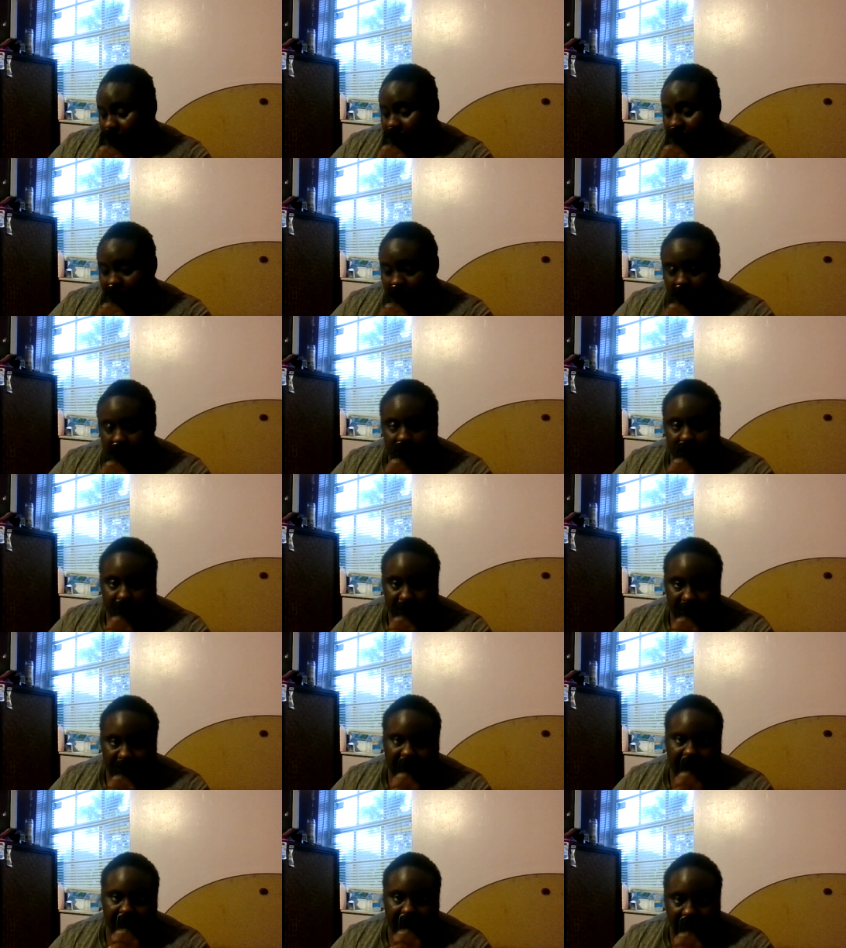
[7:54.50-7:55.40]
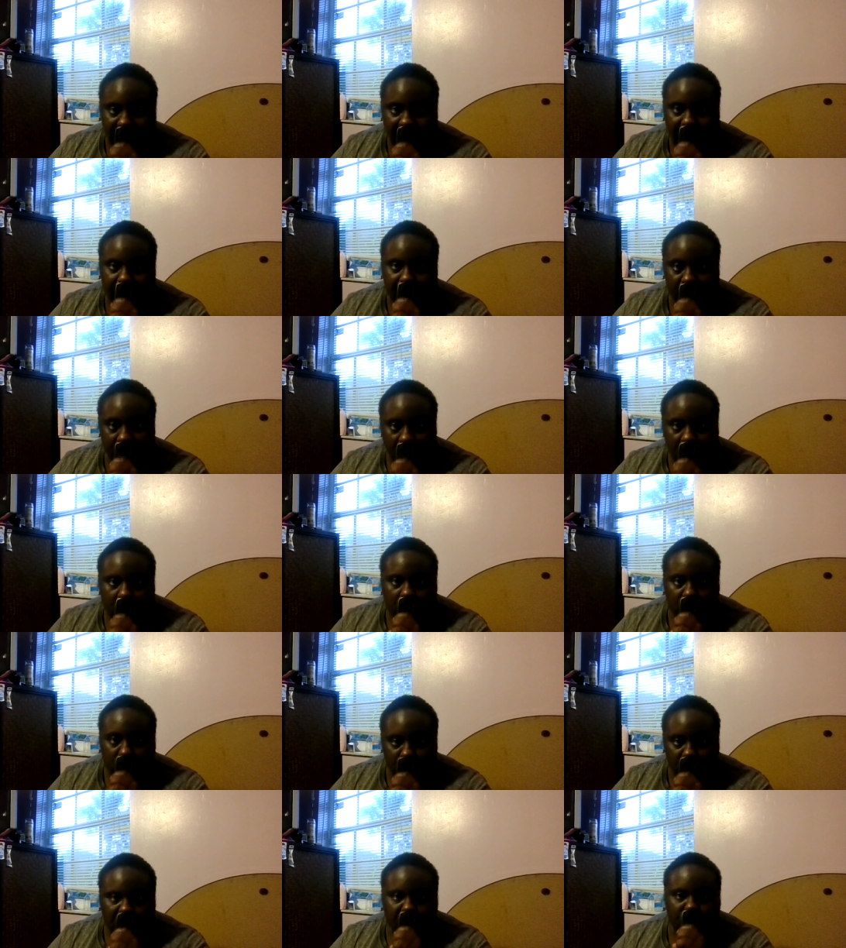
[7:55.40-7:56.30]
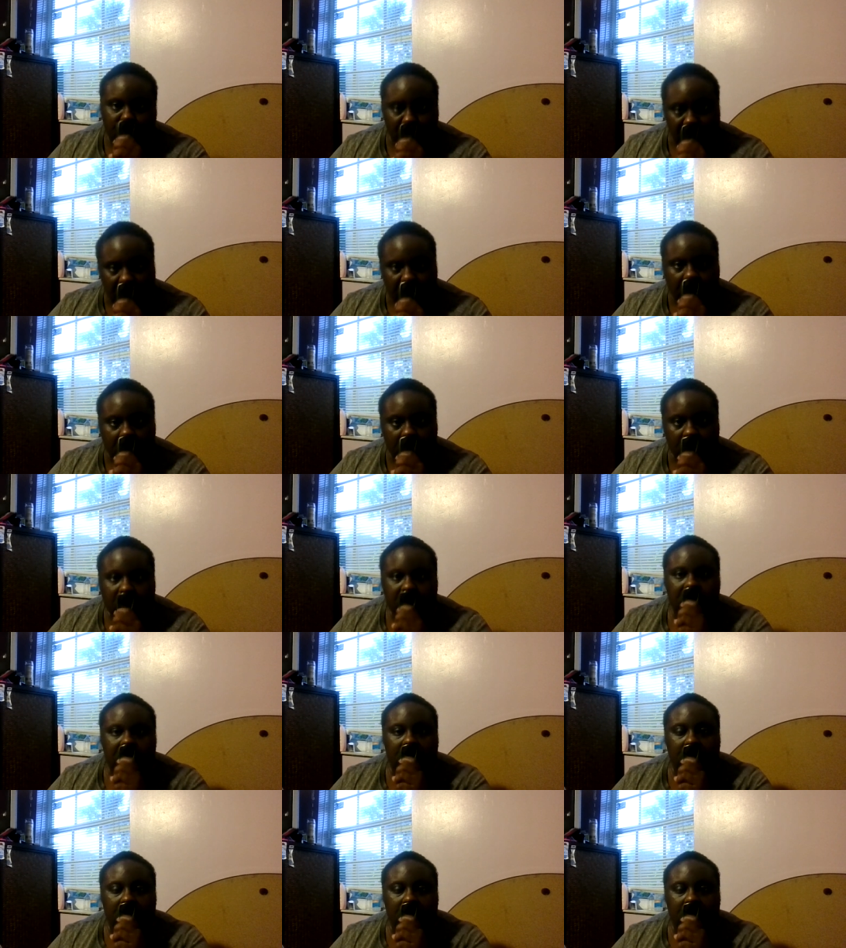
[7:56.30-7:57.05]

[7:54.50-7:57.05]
every Sunday, meaning I'm um, doing real,